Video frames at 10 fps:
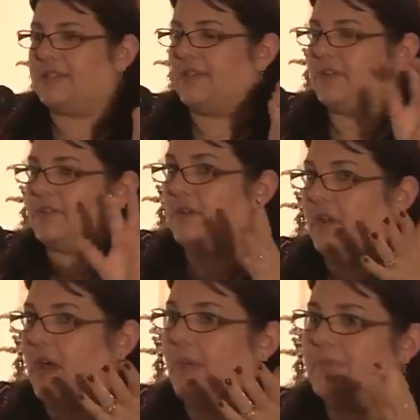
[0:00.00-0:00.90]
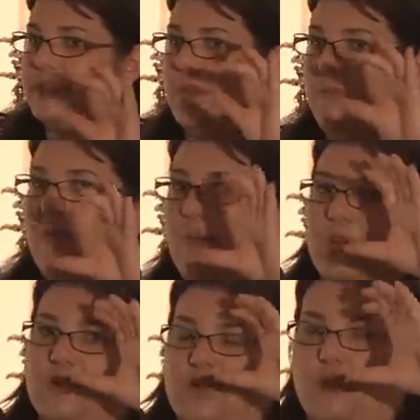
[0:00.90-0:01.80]
There's um, some of them
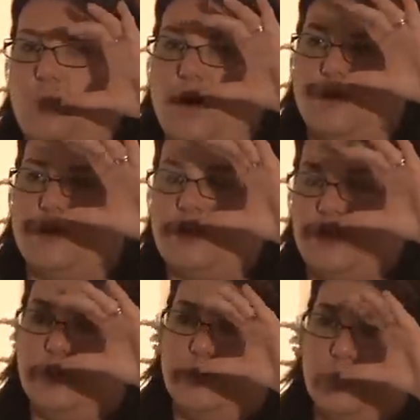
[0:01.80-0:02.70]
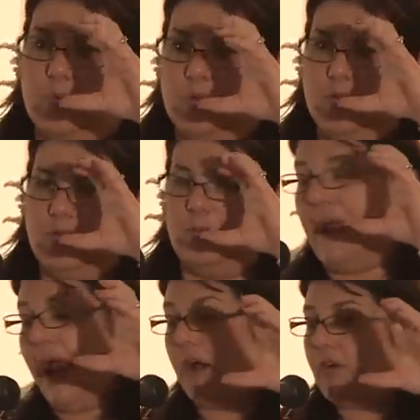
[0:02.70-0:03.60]
are just one or two
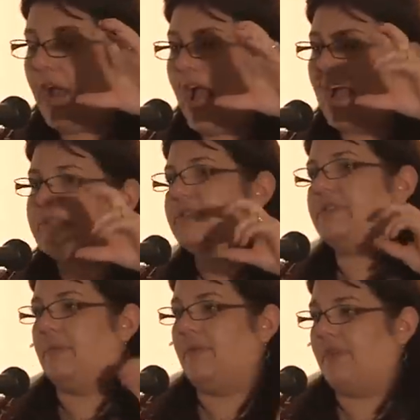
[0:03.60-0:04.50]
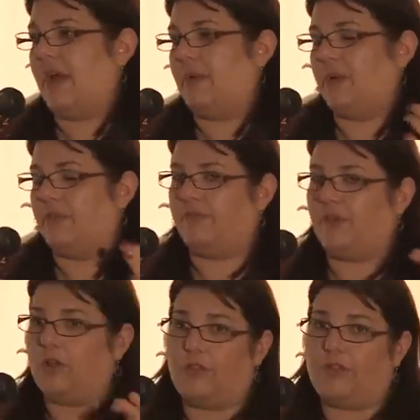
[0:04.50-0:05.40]
paragraphs. Some of them are
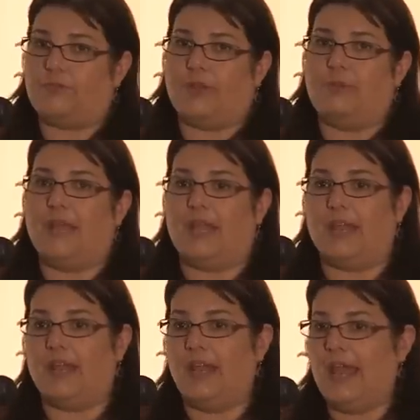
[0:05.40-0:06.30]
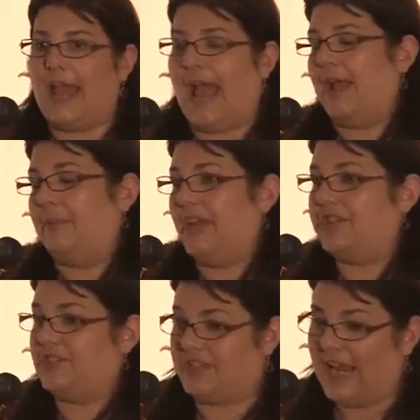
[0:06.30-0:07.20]
full three minute
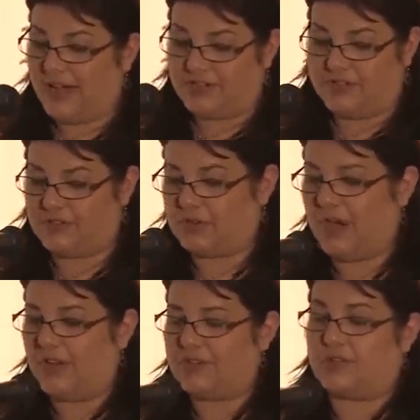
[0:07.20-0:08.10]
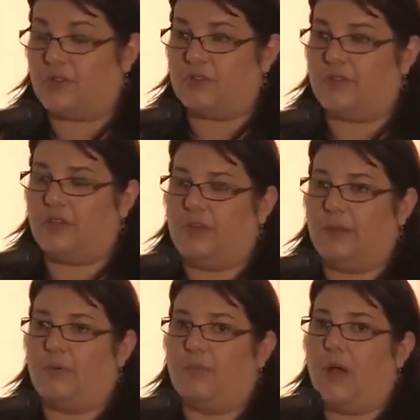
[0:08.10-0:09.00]
animations. And actually, the story I just told you, the
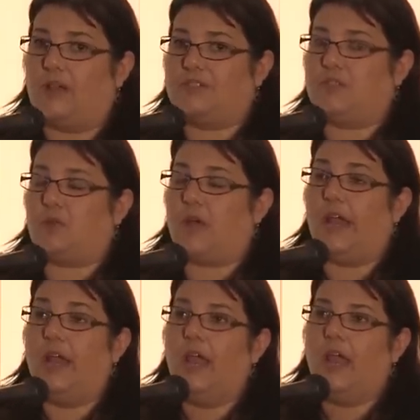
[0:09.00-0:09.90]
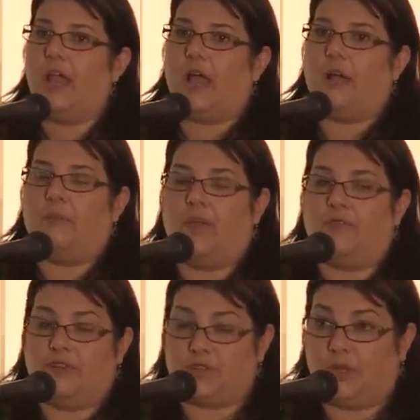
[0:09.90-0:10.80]
Claiborne Moss story, um, a
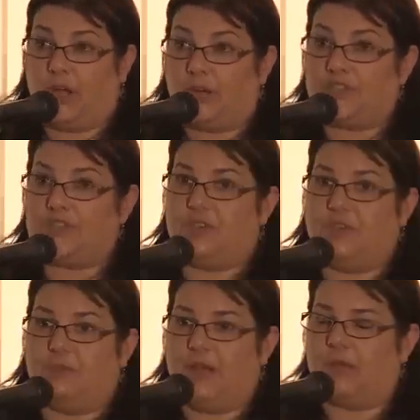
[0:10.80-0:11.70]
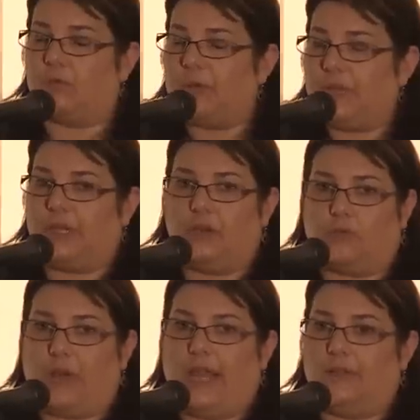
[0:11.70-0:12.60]
visual arts student made a really
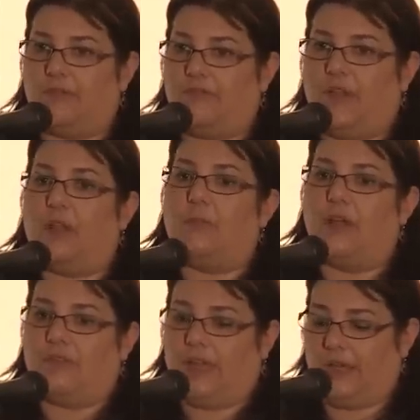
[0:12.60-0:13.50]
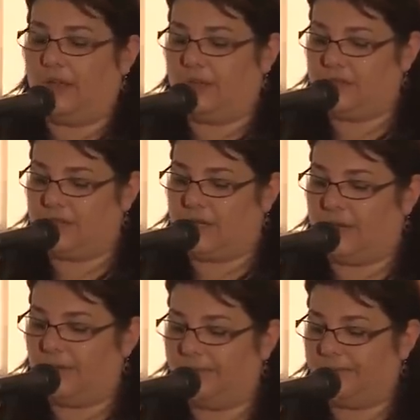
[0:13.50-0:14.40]
great film of it.
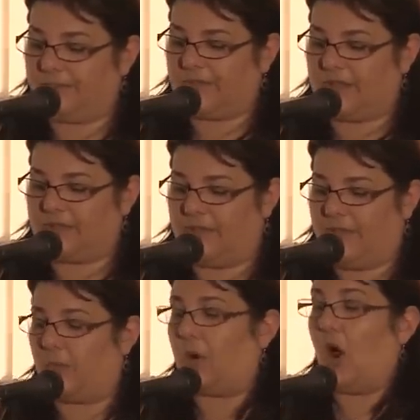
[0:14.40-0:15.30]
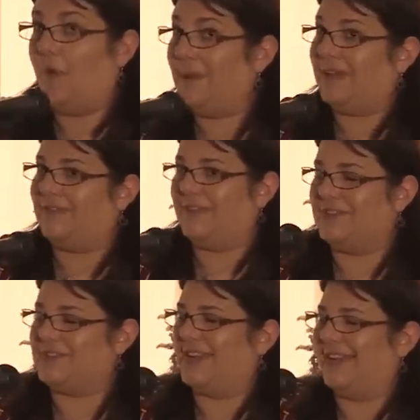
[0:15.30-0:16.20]
So it's in there. We're hoping to
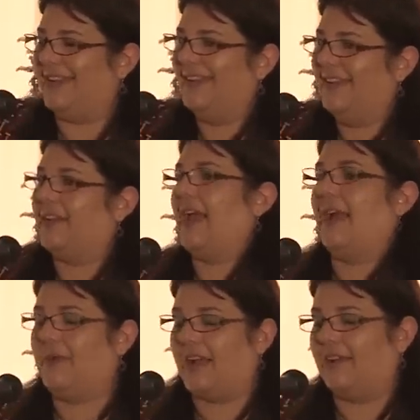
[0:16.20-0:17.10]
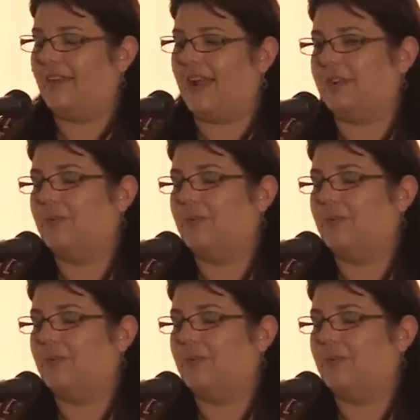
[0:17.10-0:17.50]
finish it. Okay, I'm not going to lie to you.